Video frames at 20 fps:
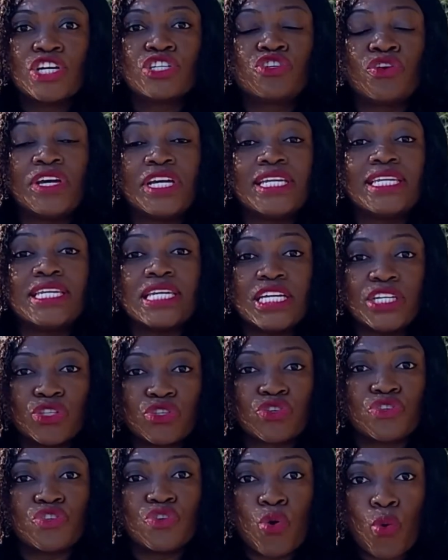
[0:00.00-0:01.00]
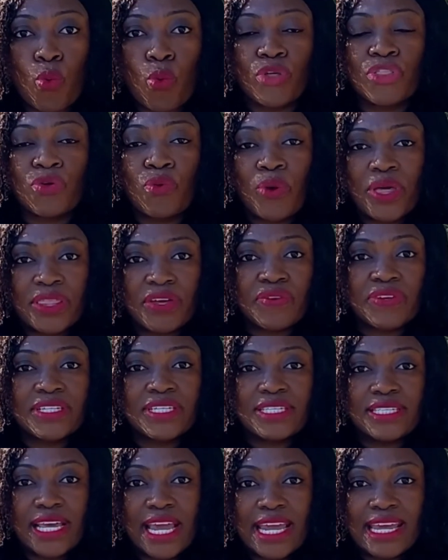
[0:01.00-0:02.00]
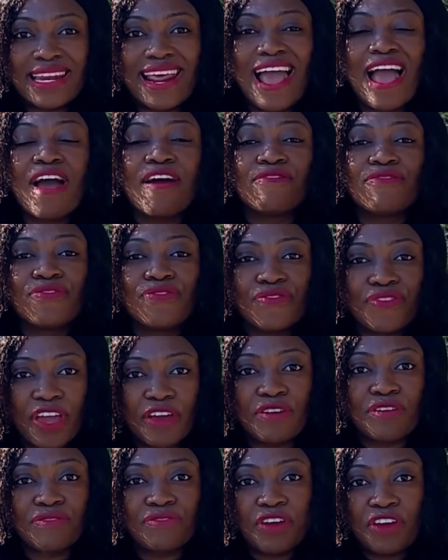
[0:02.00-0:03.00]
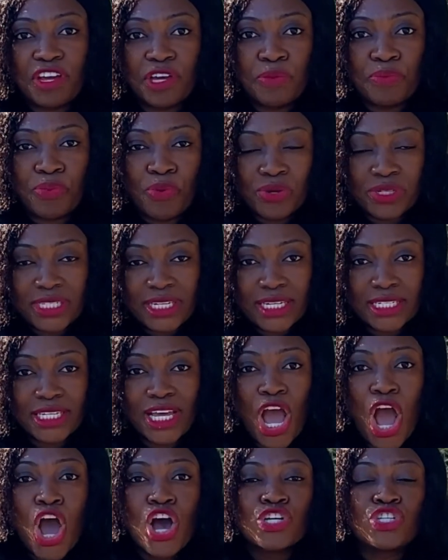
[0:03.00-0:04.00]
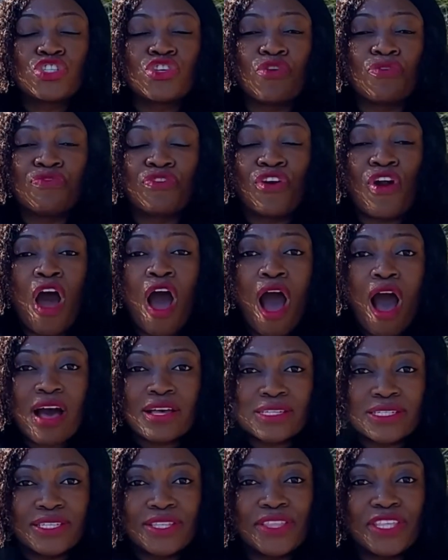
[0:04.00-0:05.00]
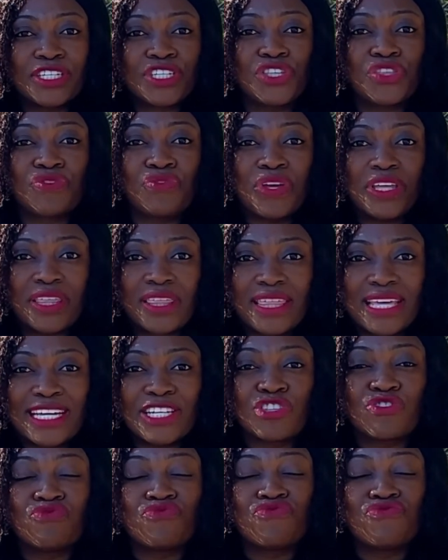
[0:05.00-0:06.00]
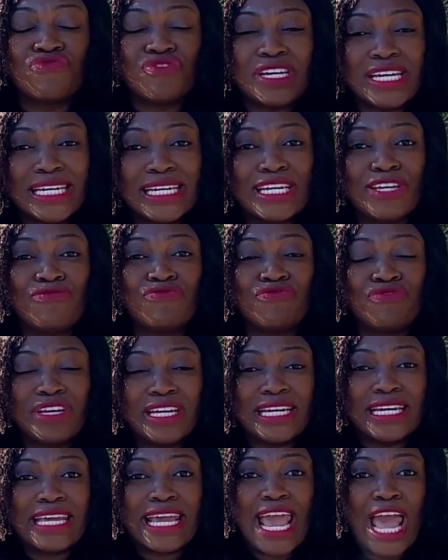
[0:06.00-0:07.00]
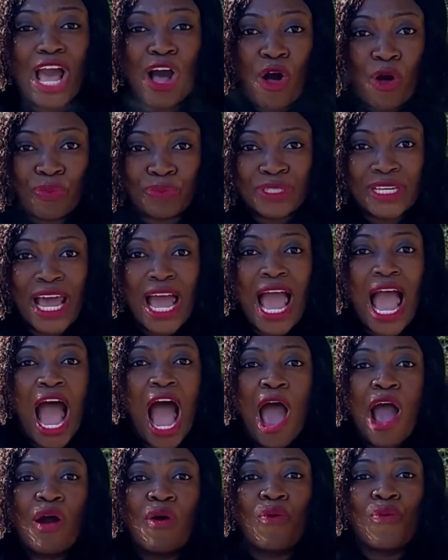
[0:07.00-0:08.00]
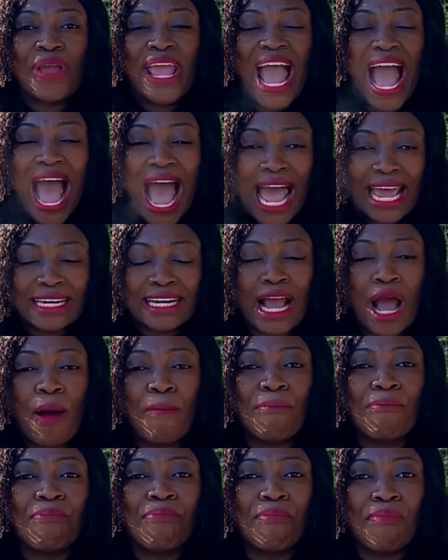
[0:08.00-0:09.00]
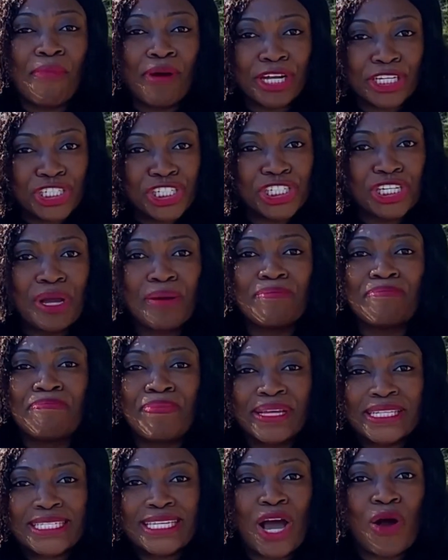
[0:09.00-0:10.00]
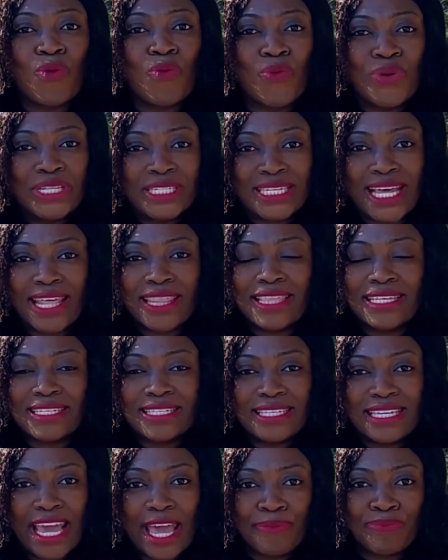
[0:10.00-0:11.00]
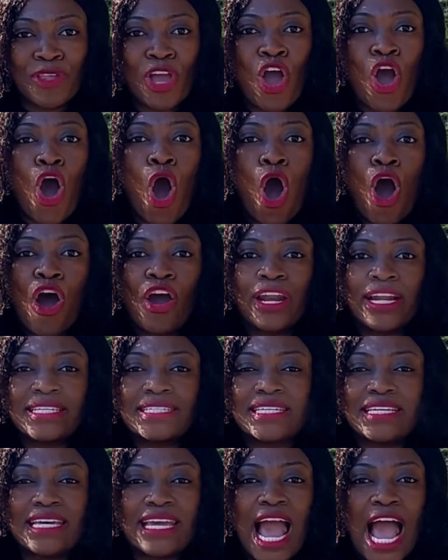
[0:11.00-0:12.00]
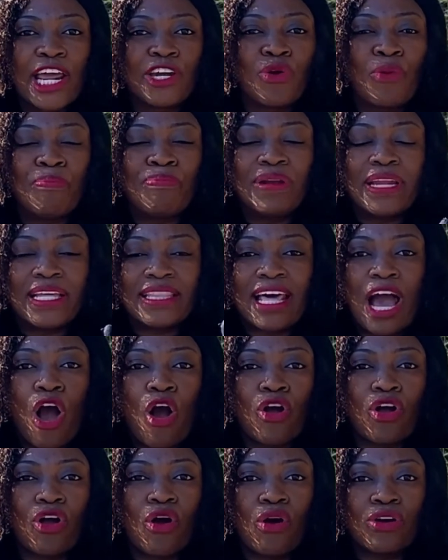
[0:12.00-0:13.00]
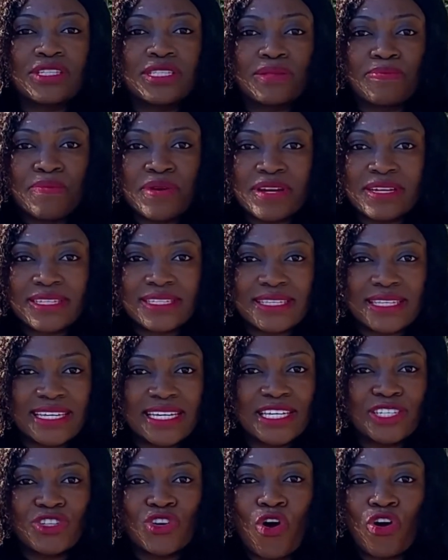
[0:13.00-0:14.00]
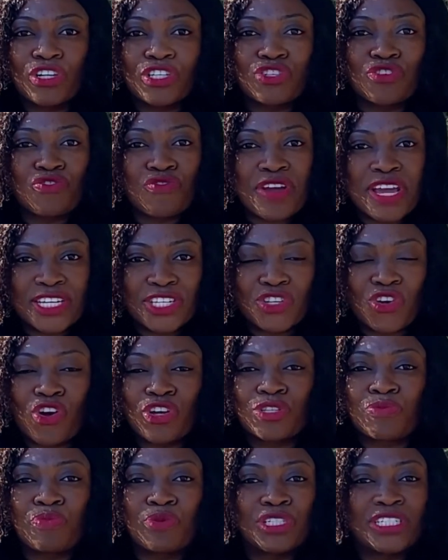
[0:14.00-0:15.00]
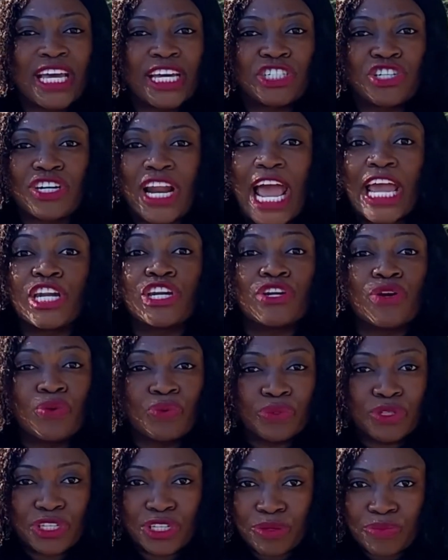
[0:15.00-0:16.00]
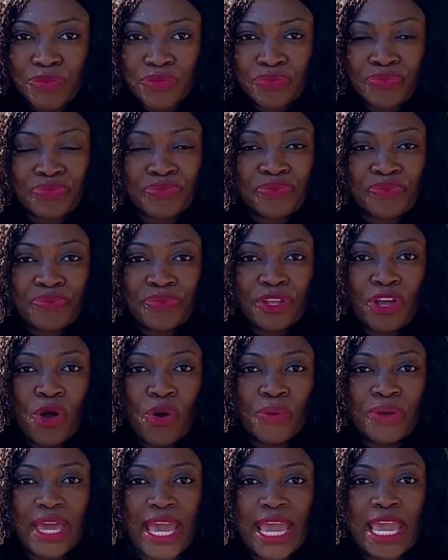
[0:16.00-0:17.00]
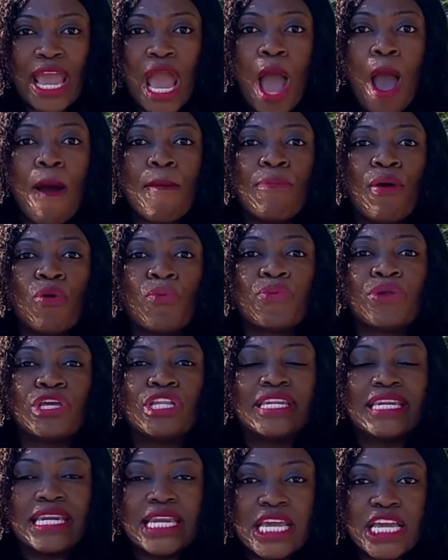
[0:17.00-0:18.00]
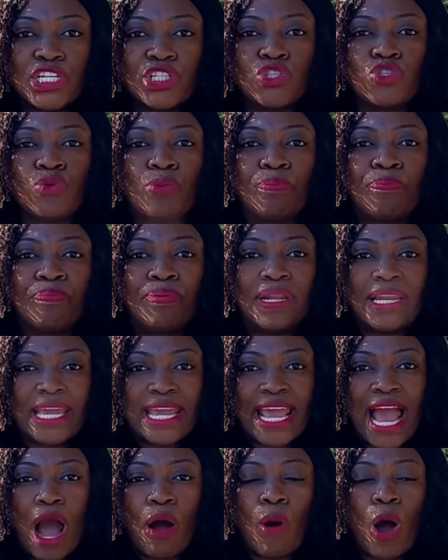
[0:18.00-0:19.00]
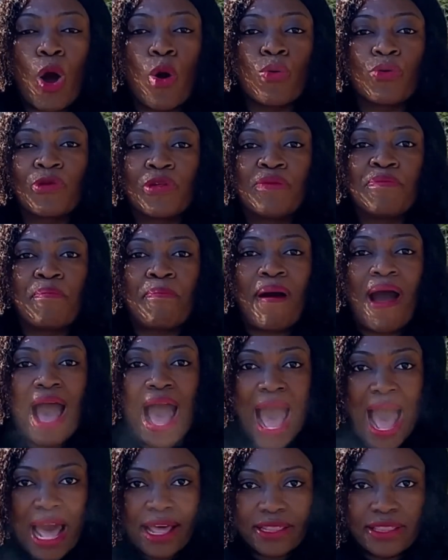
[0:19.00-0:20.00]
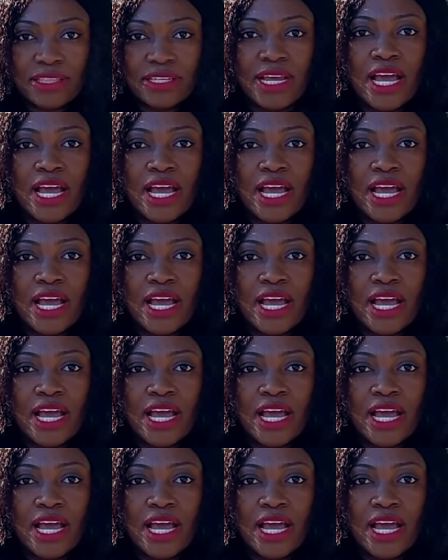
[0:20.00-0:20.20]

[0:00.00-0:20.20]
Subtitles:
So you need to know what the weather is saying. Very, very important. So for us, these 3 things really, really helped, and we had a much better winter this year. Honestly, I don't play down God's mercies, God's grace, God's protection. I don't. okay? But we need to play our own part.